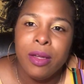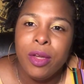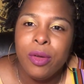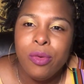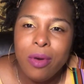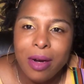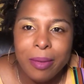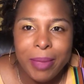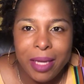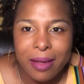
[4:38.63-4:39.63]
who
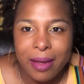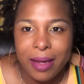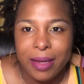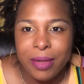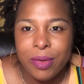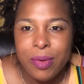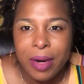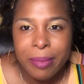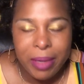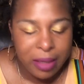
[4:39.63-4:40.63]
are being kind, who
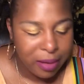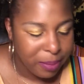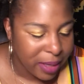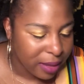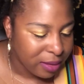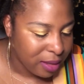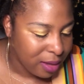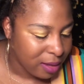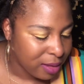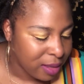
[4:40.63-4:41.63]
are being
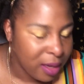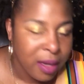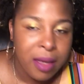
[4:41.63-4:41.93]
compassionate,